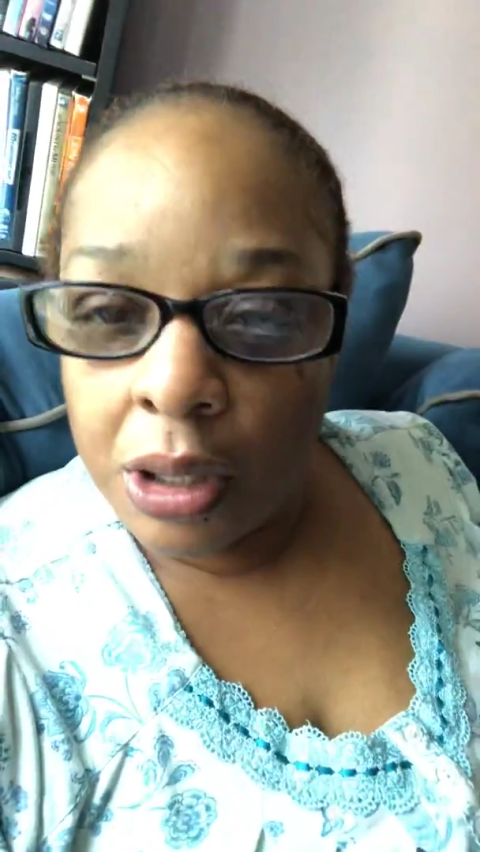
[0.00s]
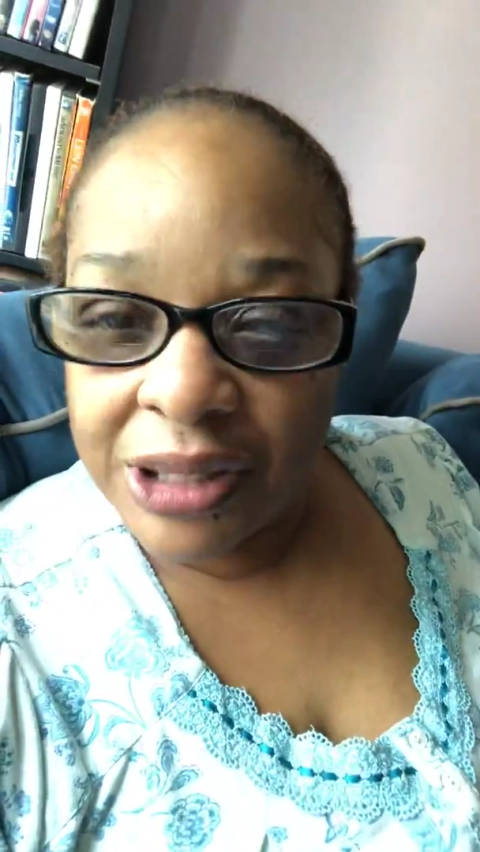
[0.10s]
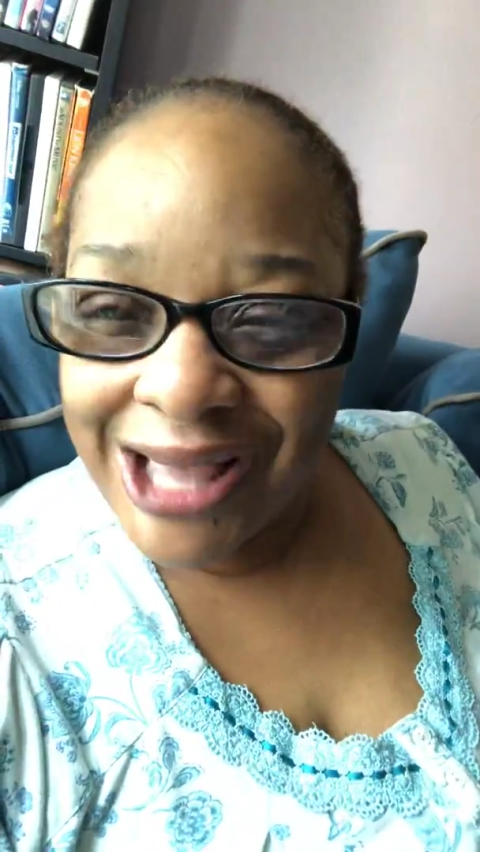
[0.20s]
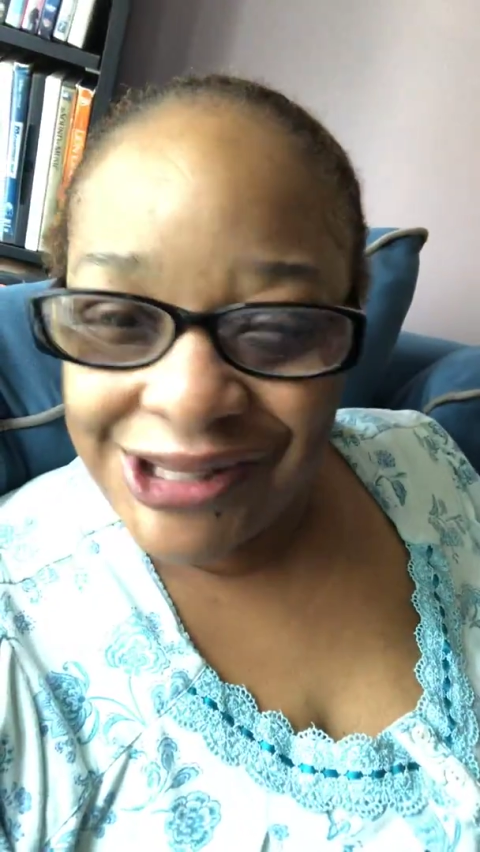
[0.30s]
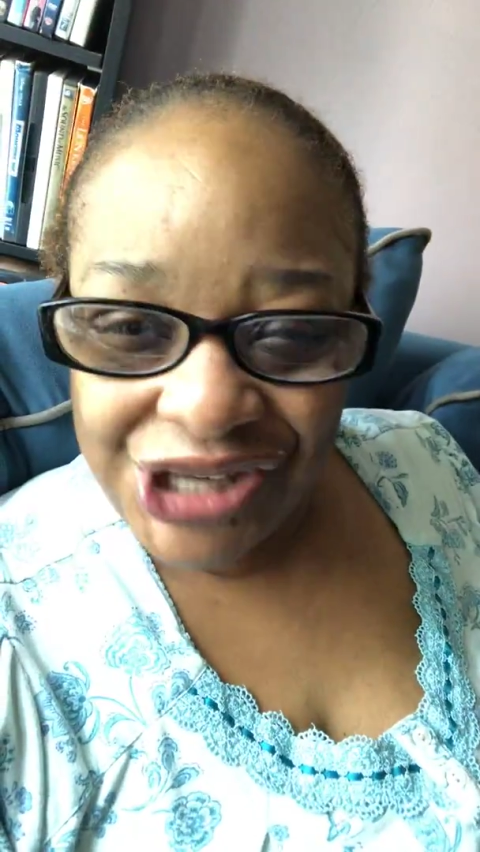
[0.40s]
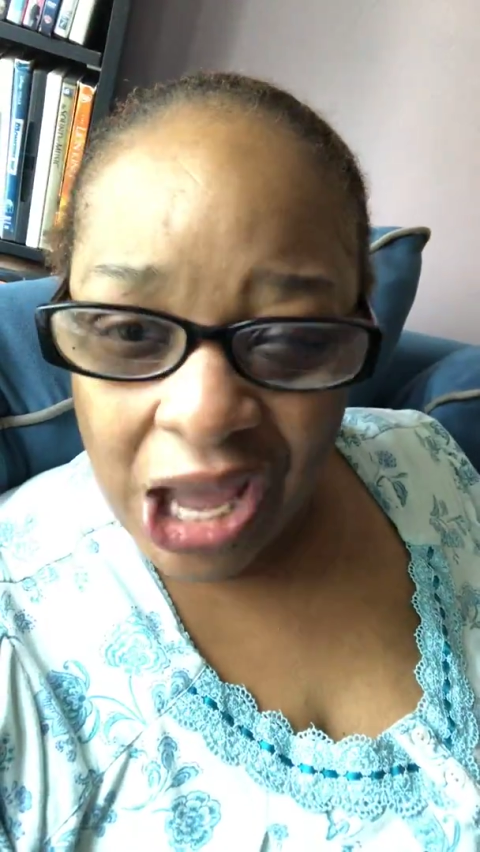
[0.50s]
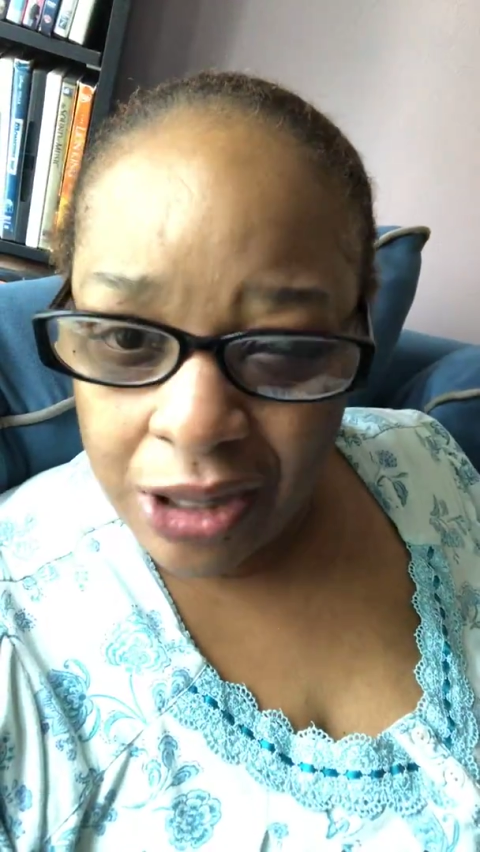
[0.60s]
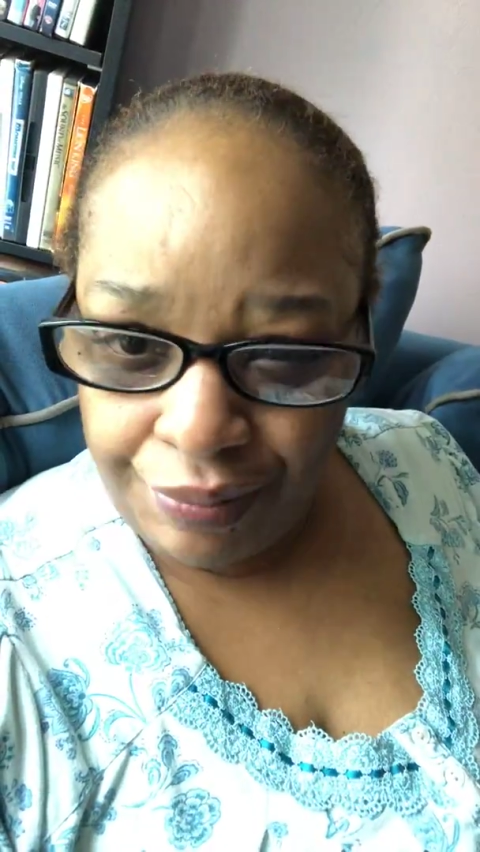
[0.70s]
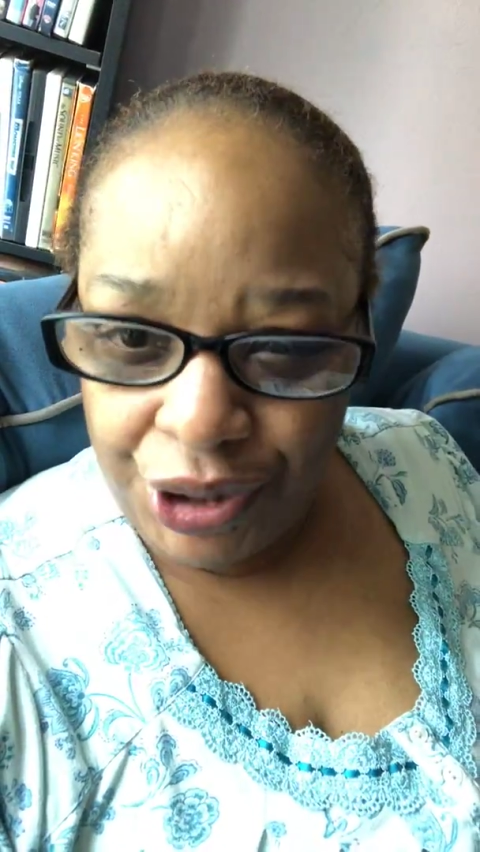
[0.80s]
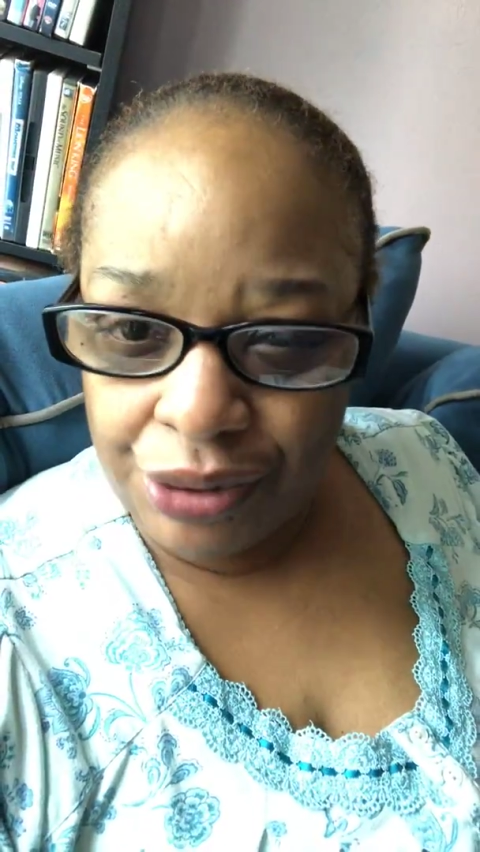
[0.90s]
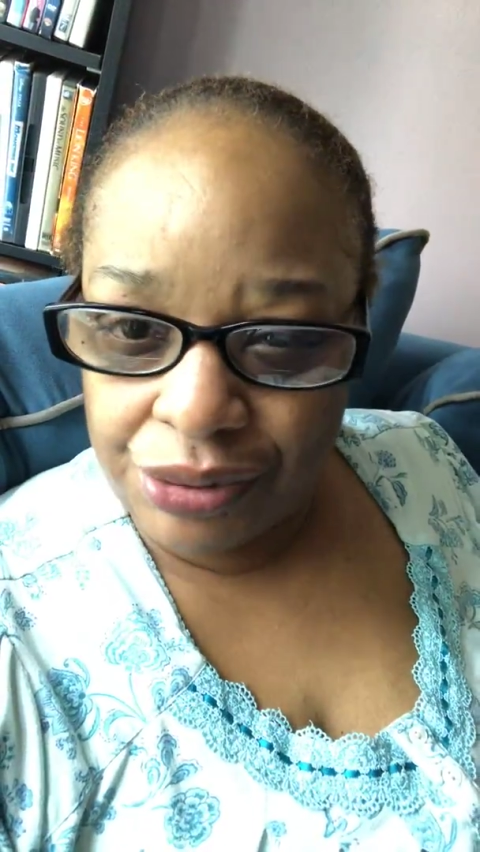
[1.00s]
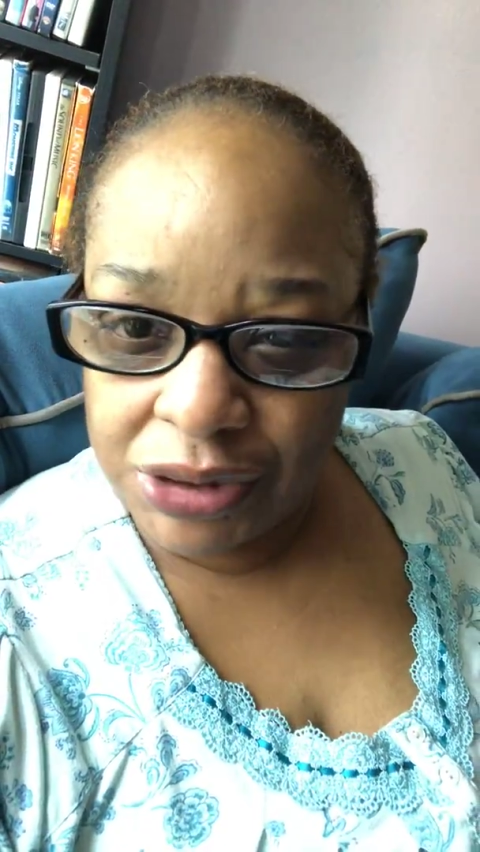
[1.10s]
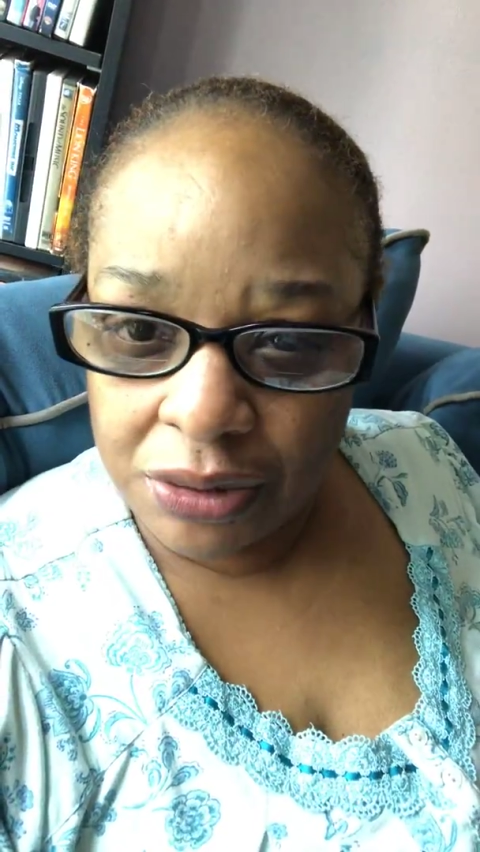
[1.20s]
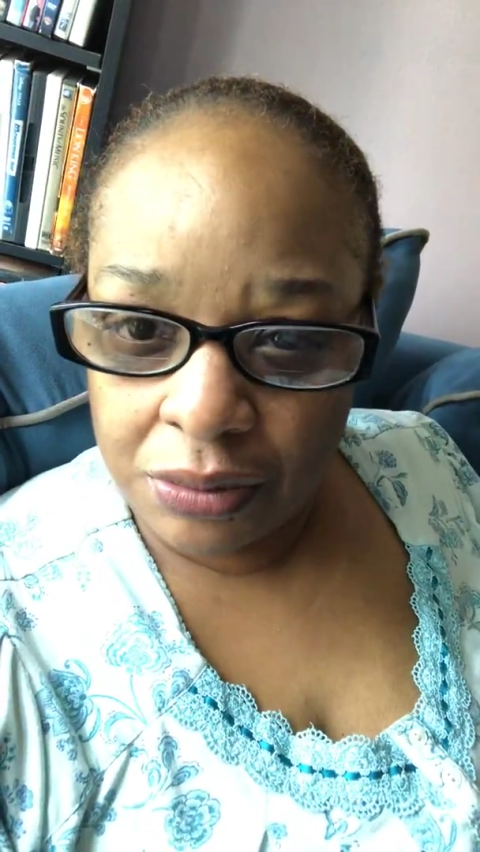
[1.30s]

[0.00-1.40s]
That's child abuse.